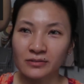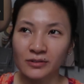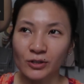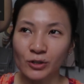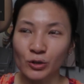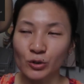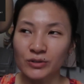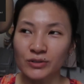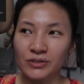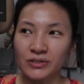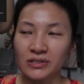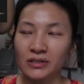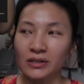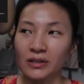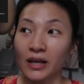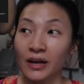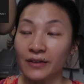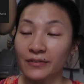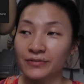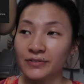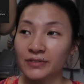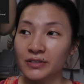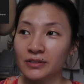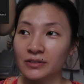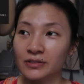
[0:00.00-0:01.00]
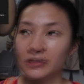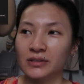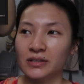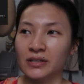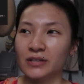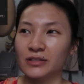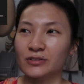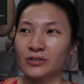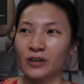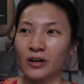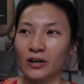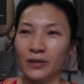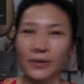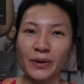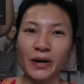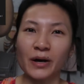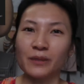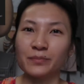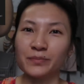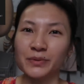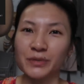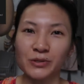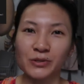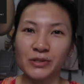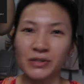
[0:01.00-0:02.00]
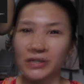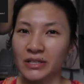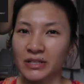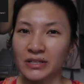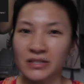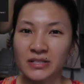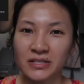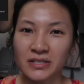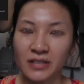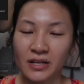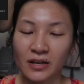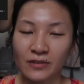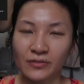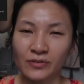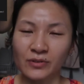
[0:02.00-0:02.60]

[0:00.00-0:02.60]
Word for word: girls left that talk about beauty and stuff,